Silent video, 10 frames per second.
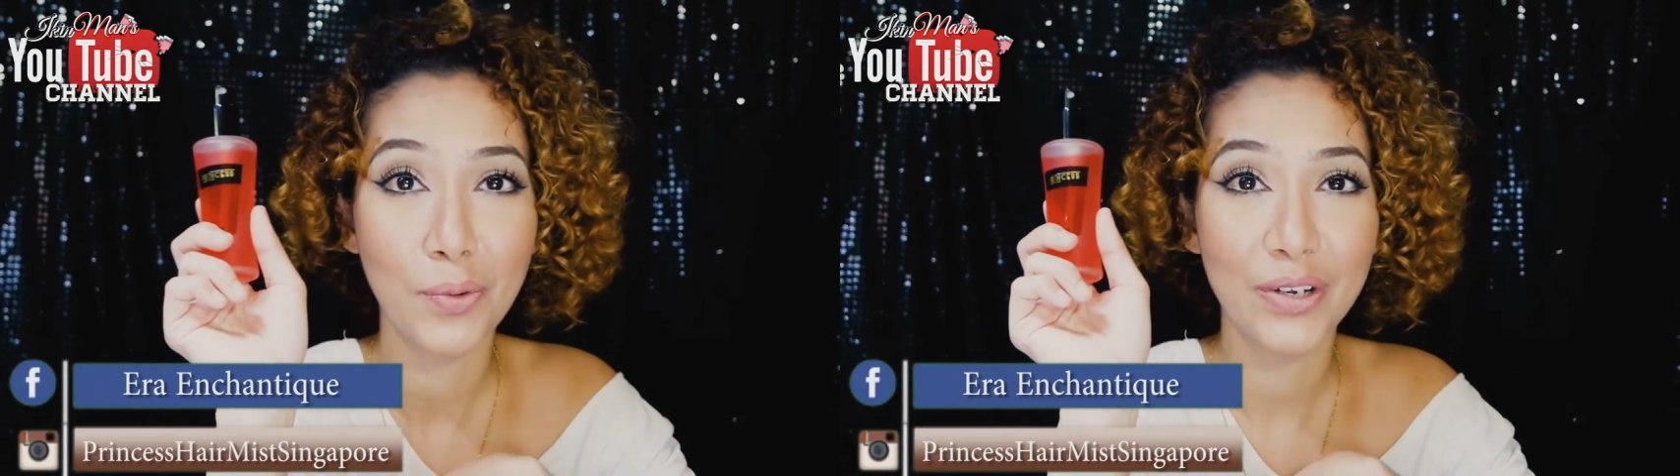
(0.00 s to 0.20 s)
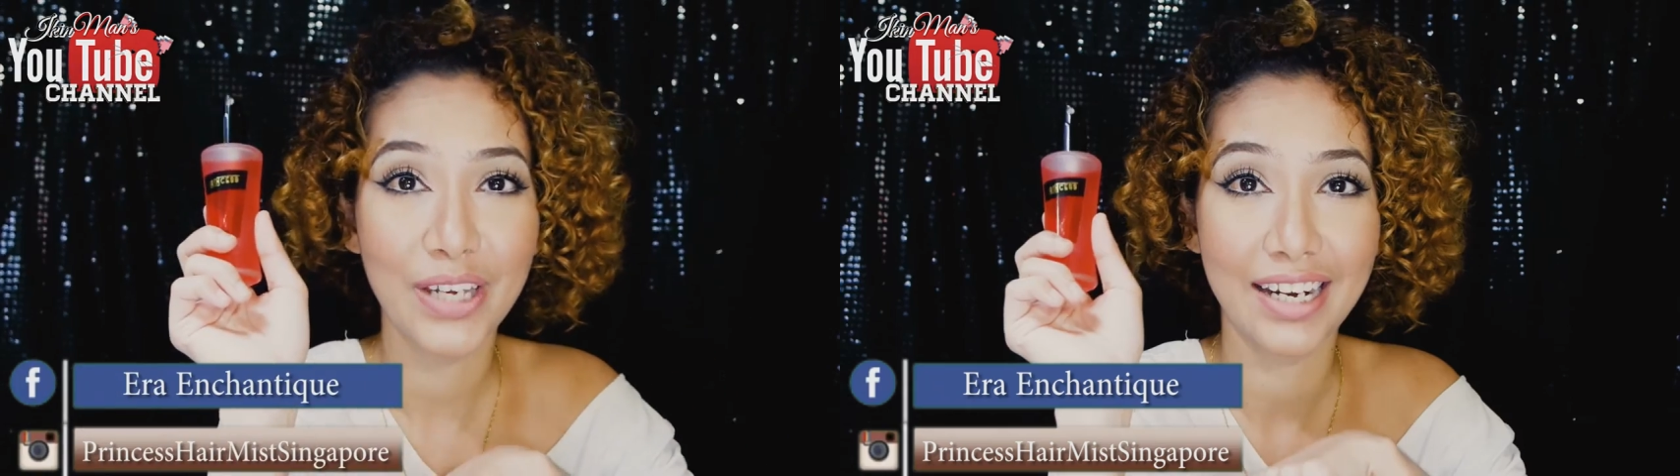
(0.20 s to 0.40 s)

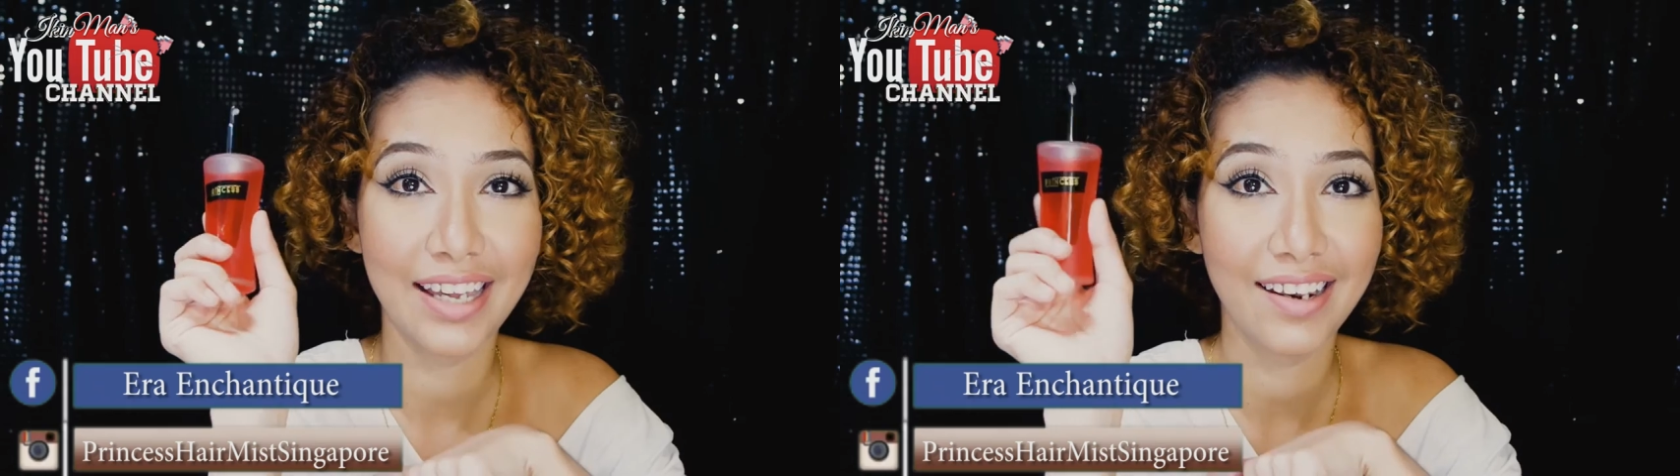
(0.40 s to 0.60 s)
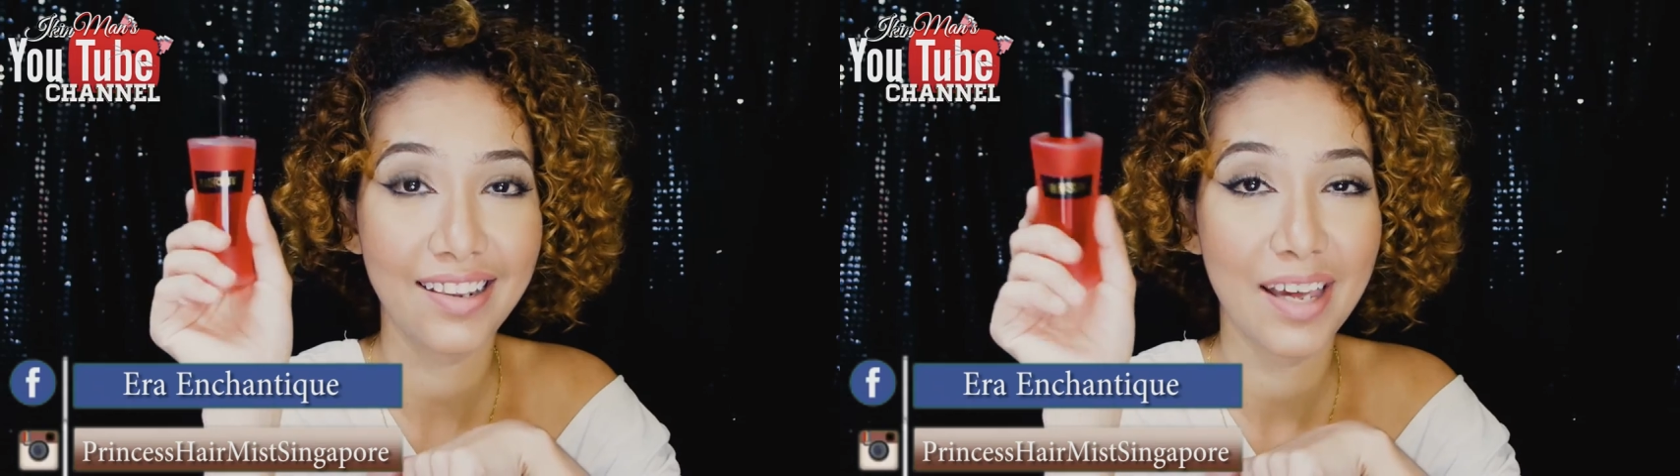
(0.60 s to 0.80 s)
where you can
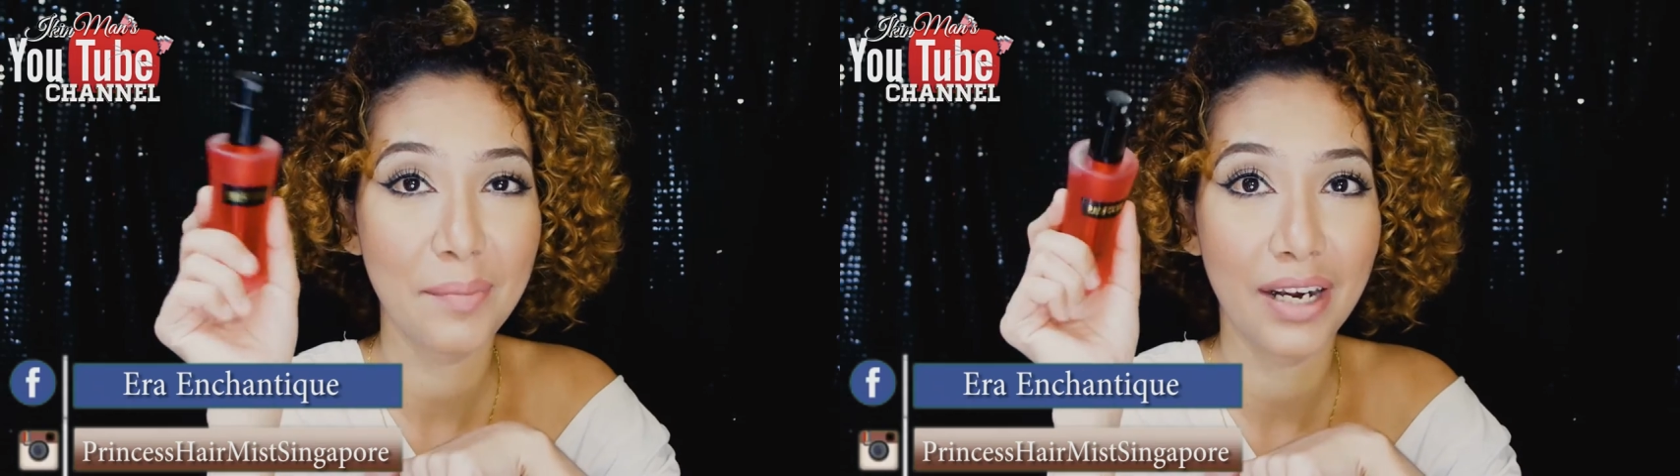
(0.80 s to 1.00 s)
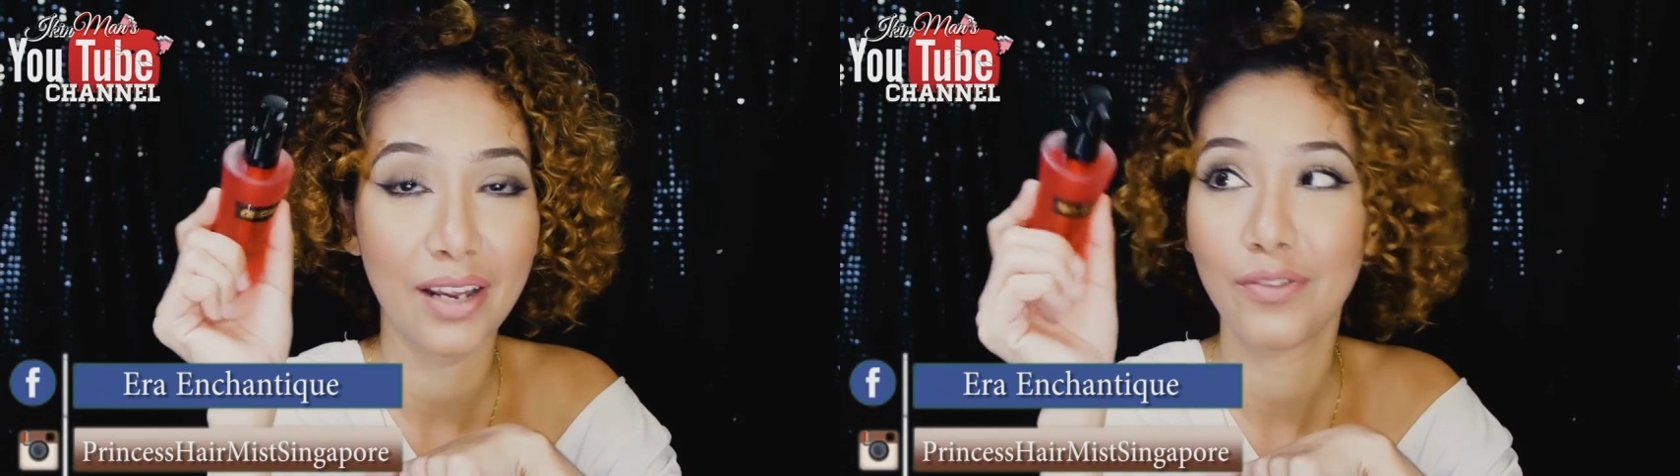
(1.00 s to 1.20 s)
get them and